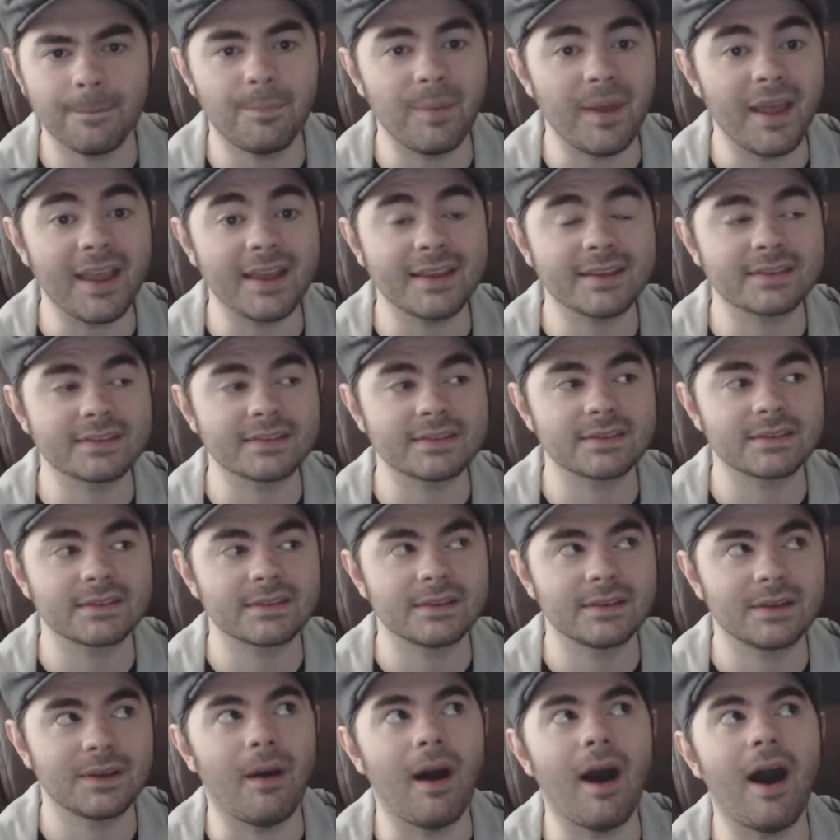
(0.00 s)
bakes
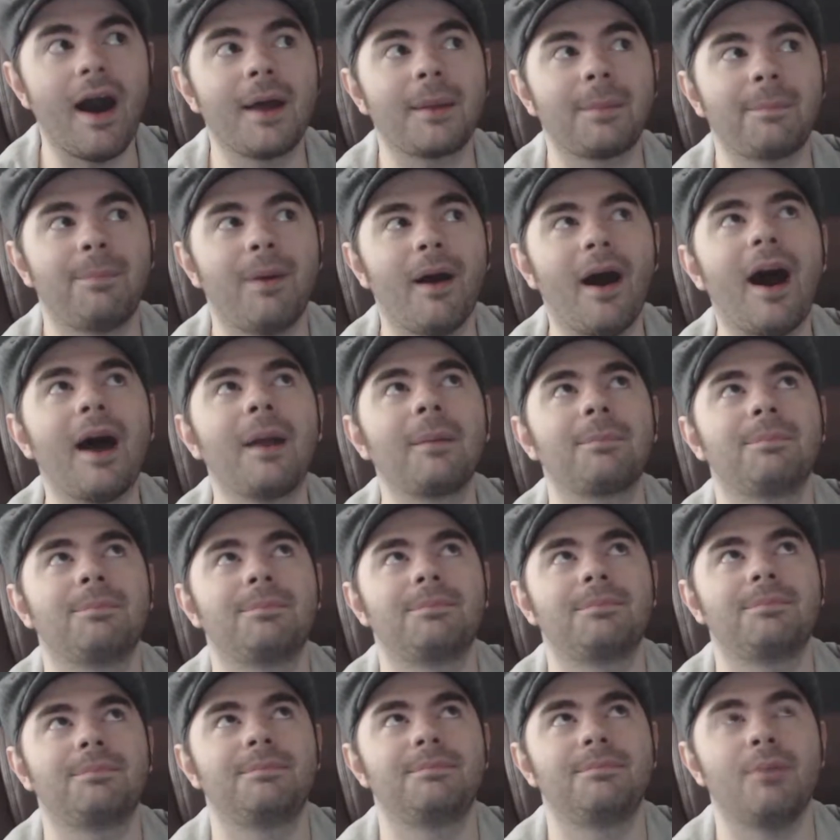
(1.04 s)
pot
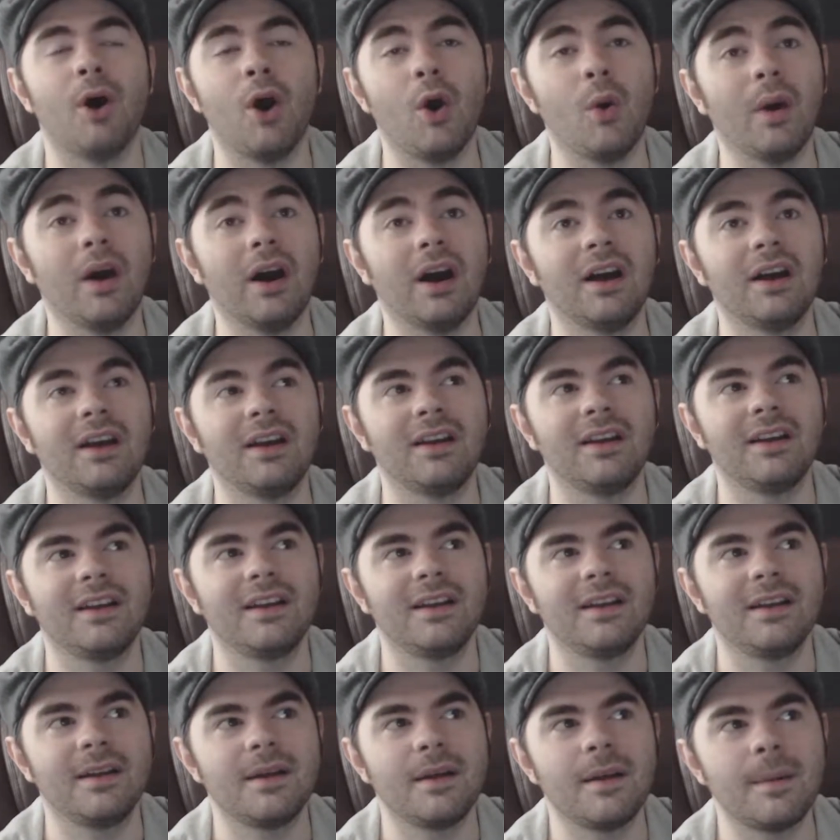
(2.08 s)
poa,
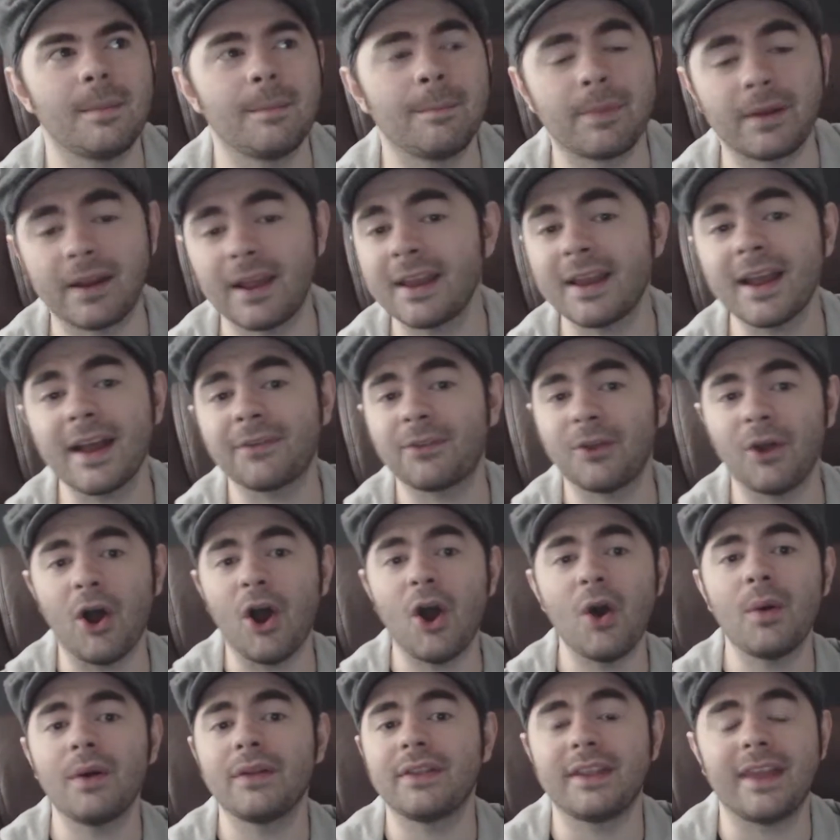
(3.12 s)
but I got the
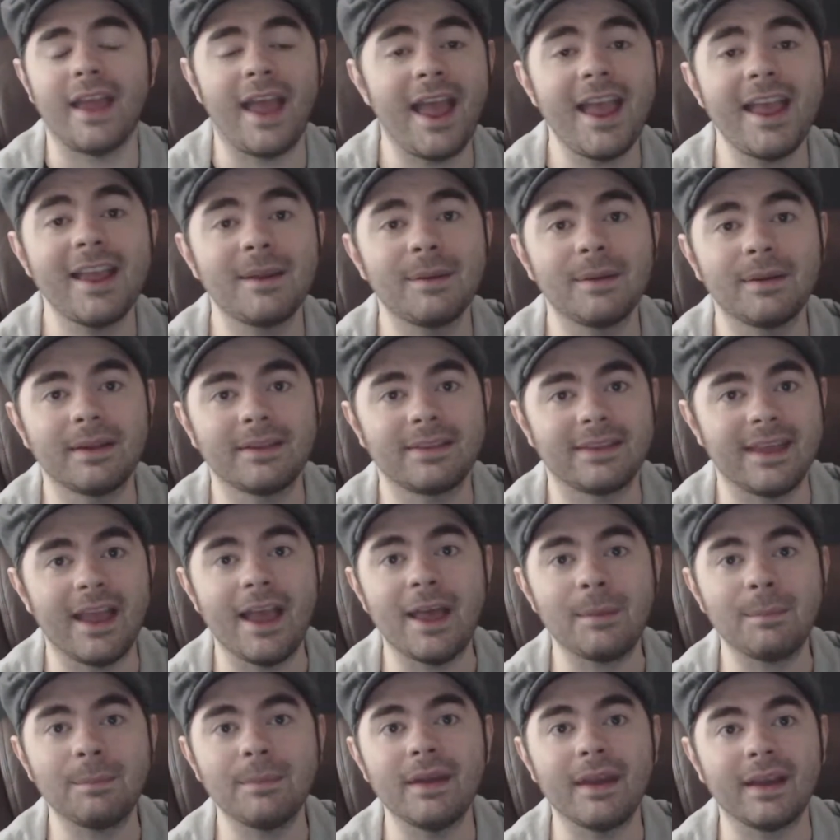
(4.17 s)
O and the A at the
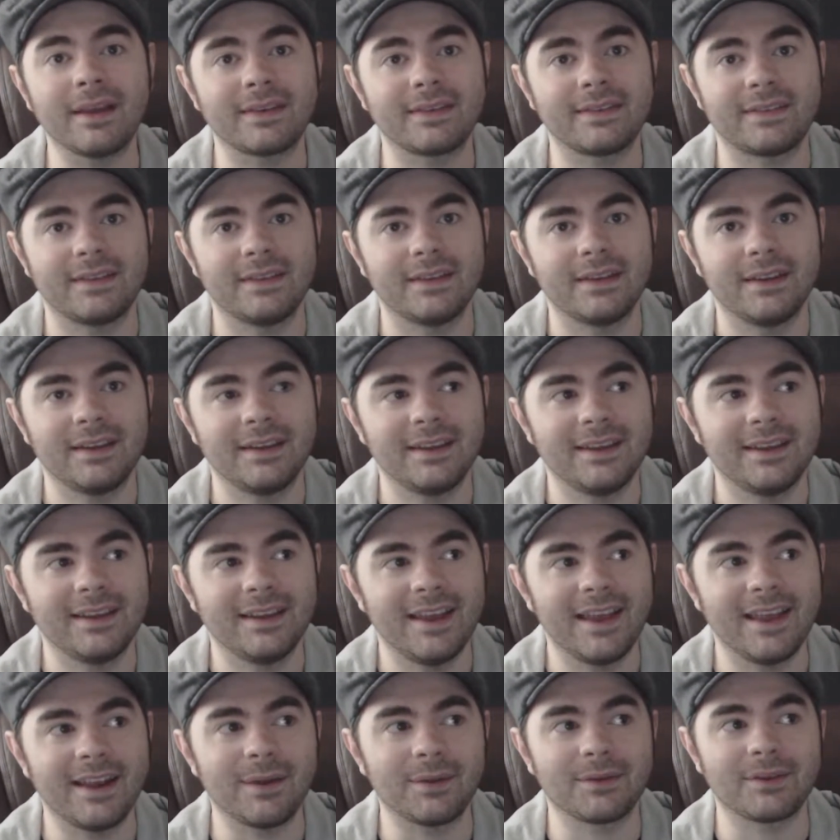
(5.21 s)
end mixed.
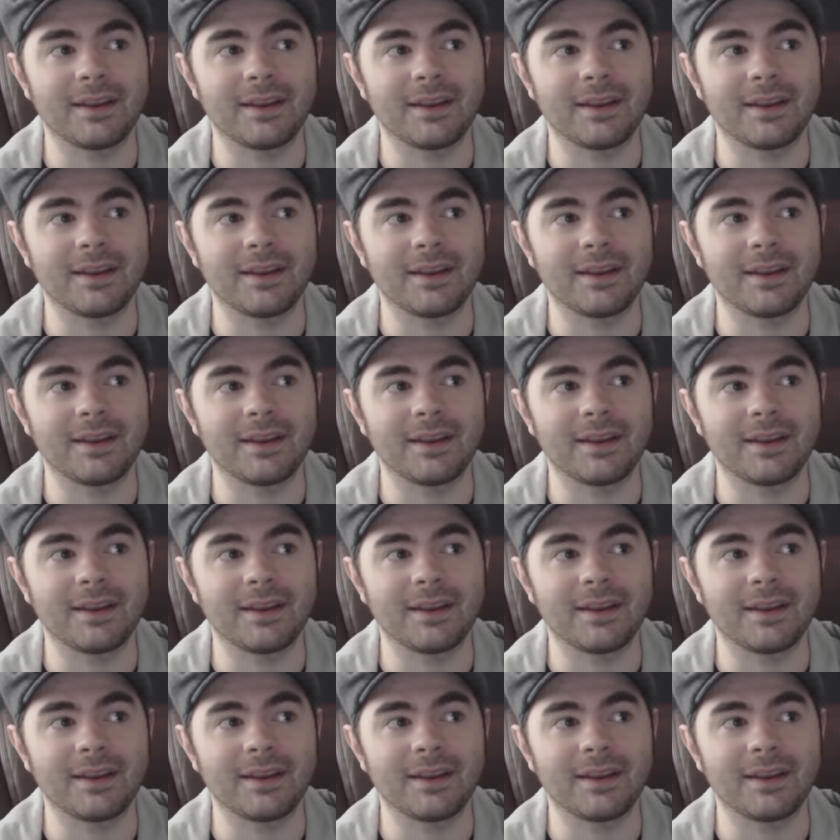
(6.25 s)
And I